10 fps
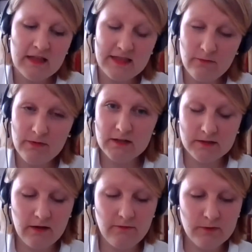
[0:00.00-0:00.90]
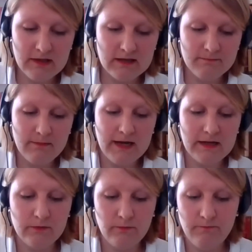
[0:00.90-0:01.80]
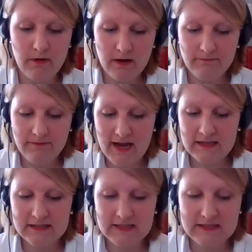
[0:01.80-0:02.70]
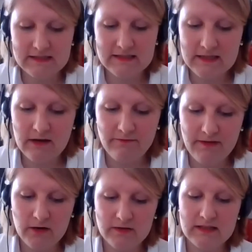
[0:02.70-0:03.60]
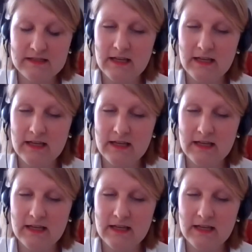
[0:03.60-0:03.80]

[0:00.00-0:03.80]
Then we also have with us Michael Werz. He's a senior fellow at the